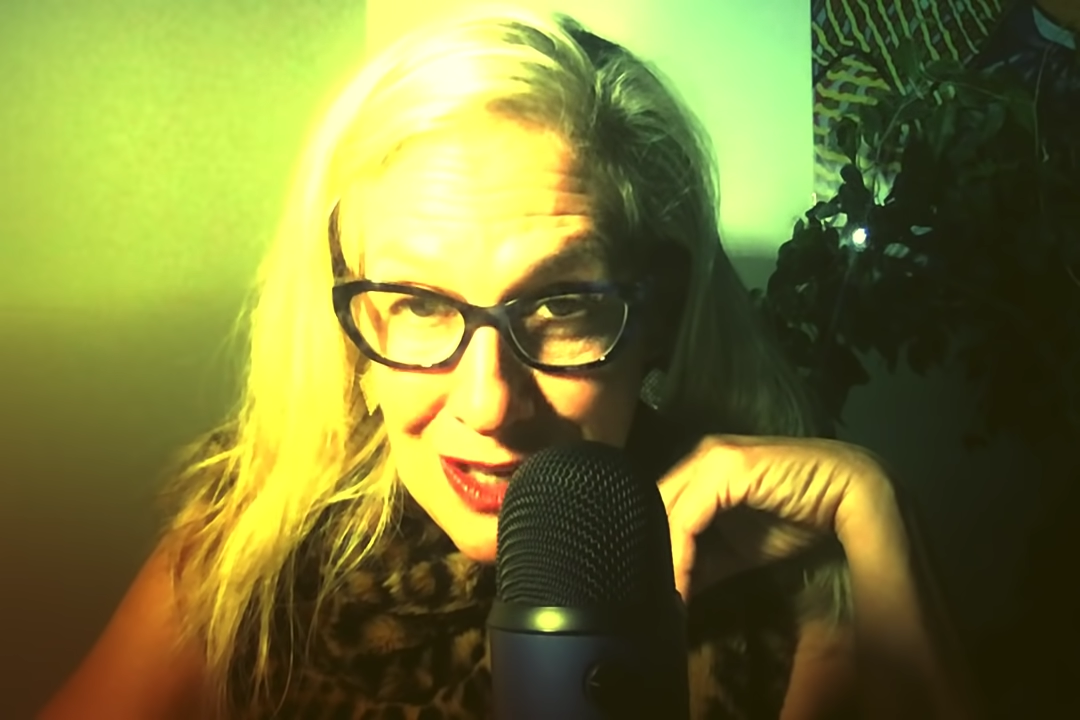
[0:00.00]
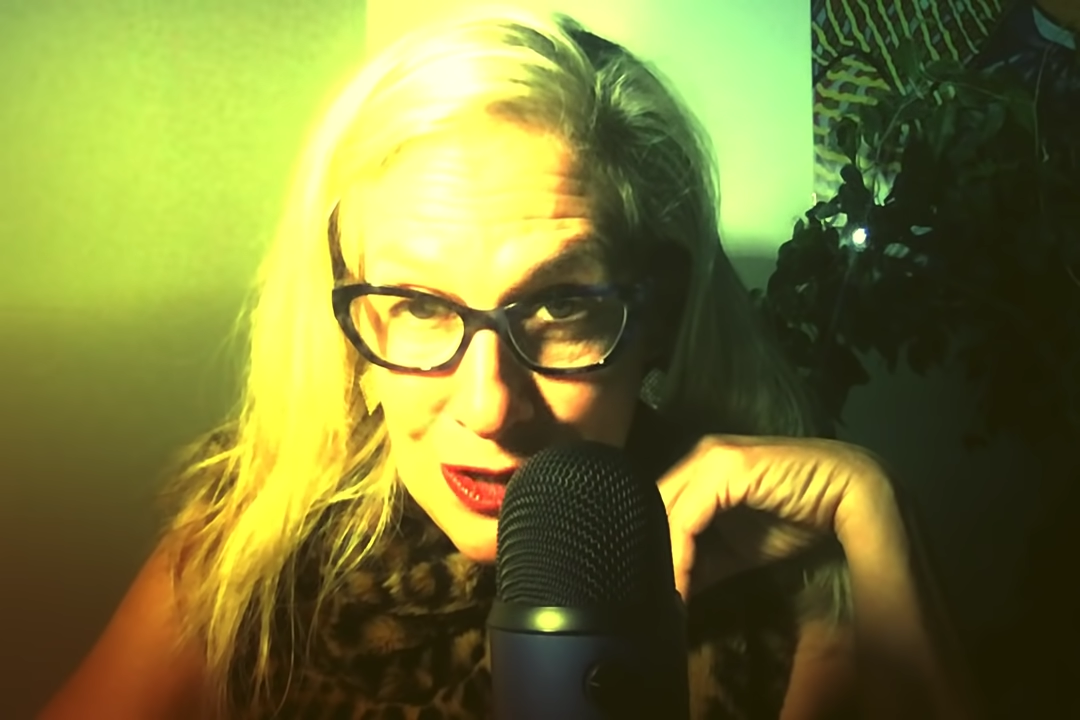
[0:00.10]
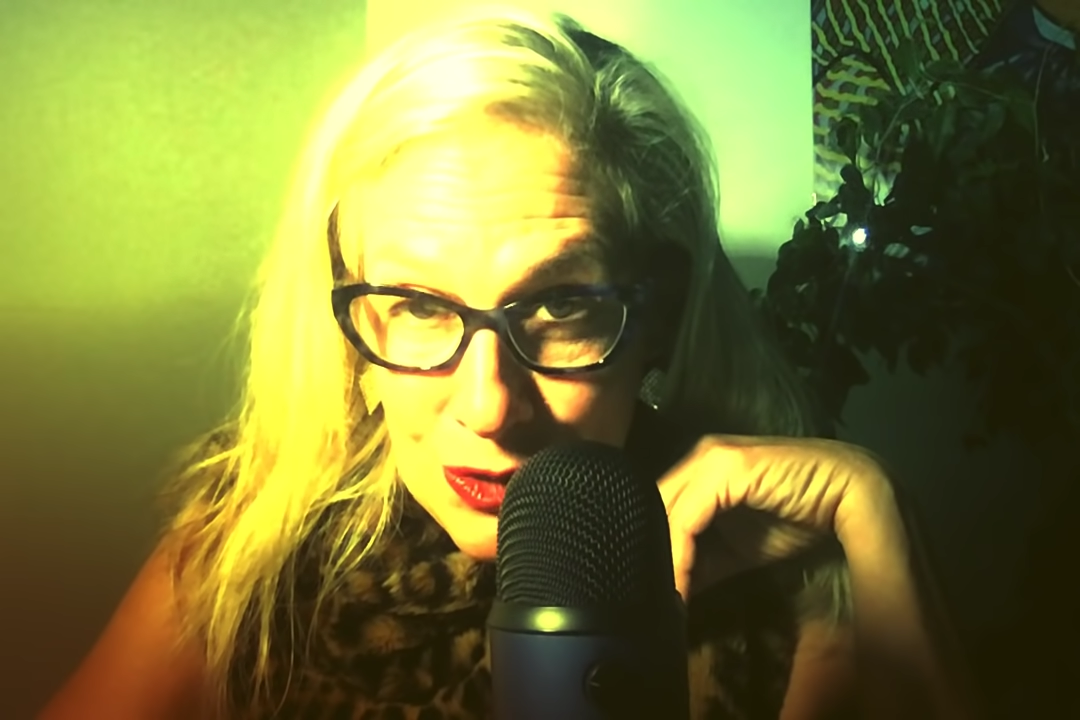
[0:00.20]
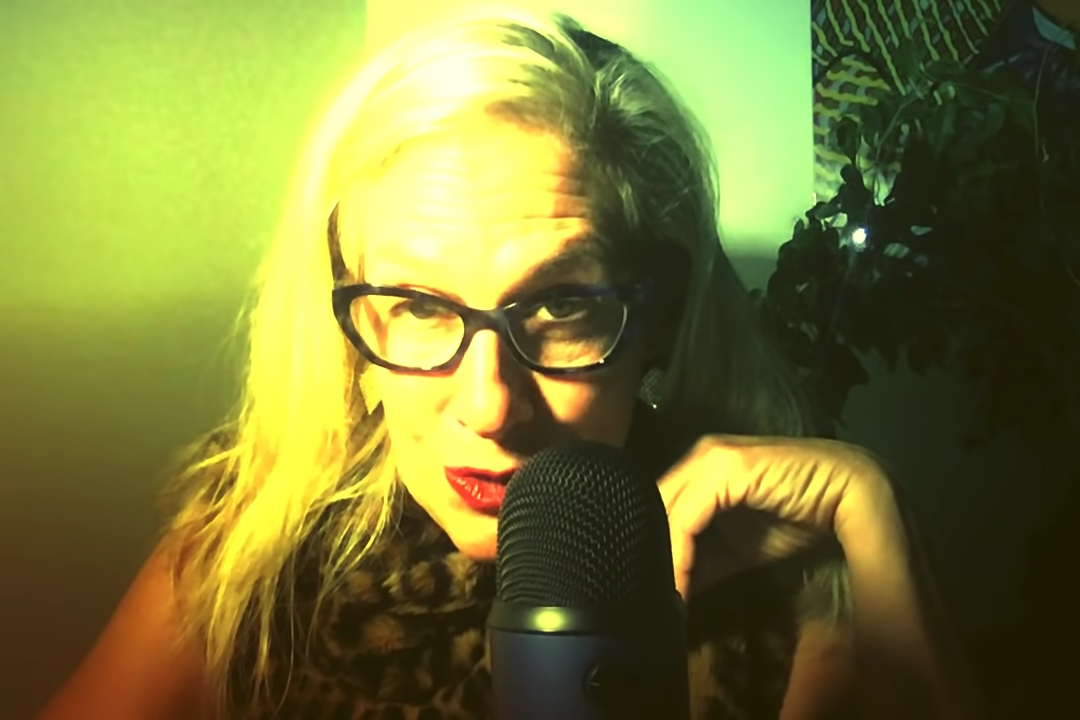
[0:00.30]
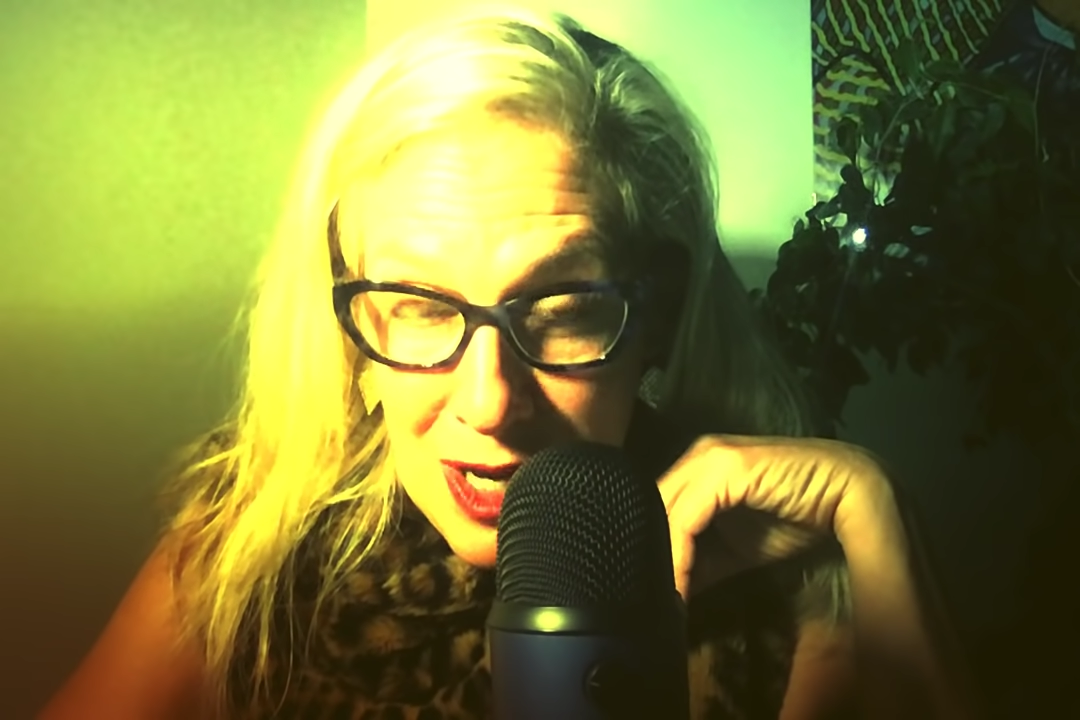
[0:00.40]

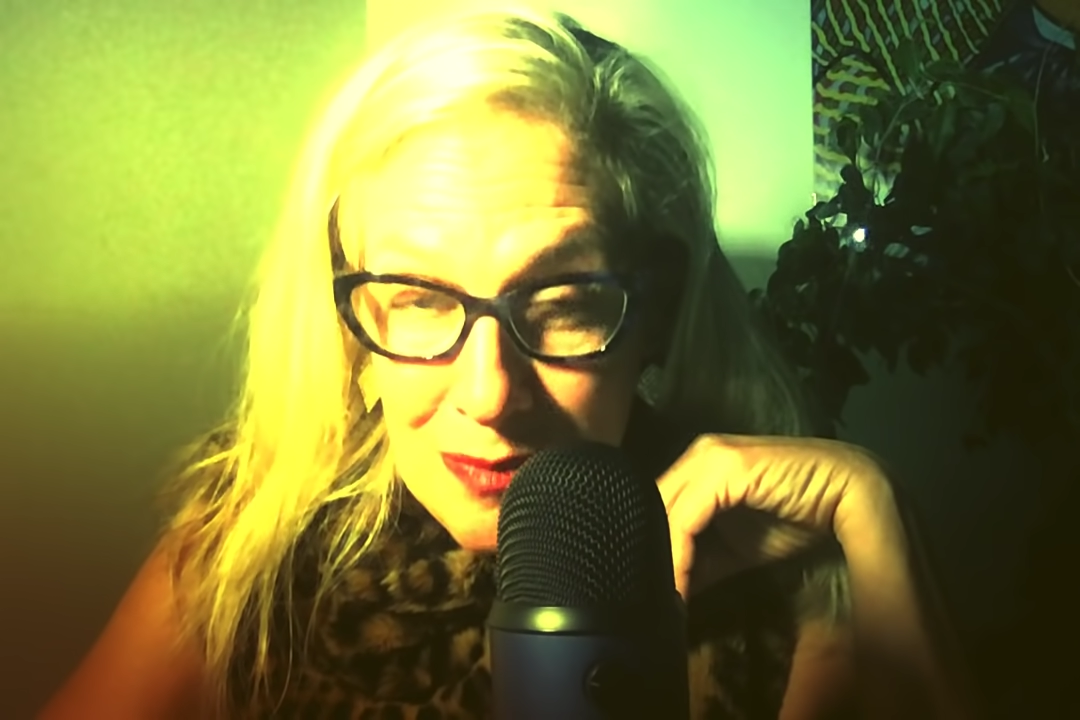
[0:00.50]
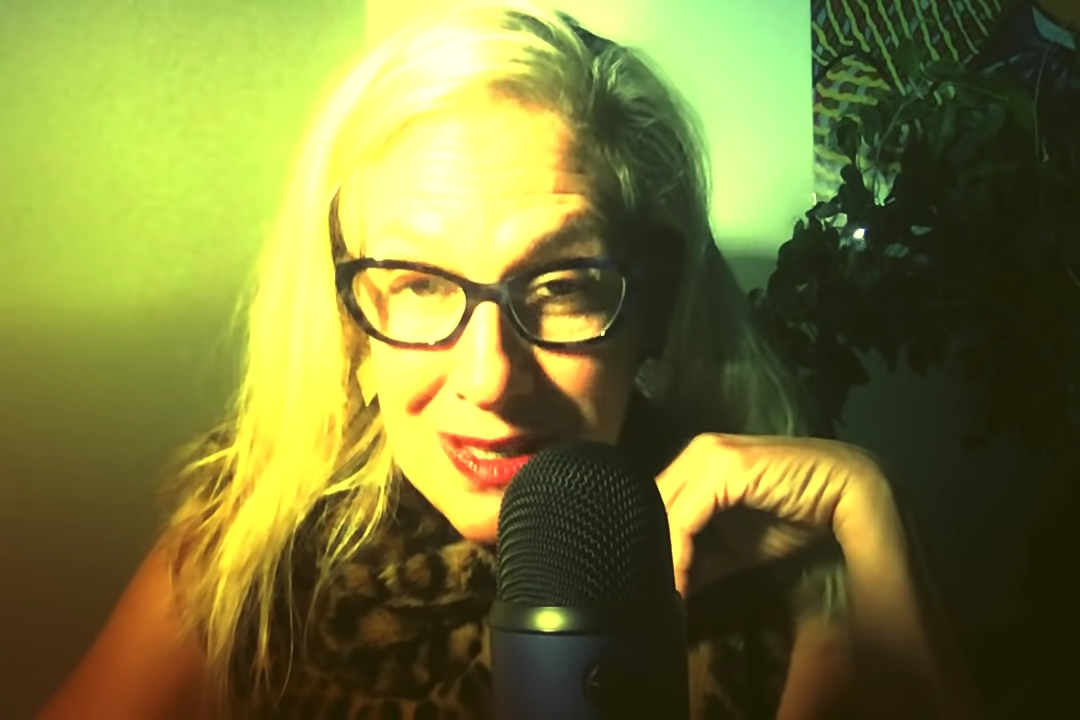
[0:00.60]
Donald Trump,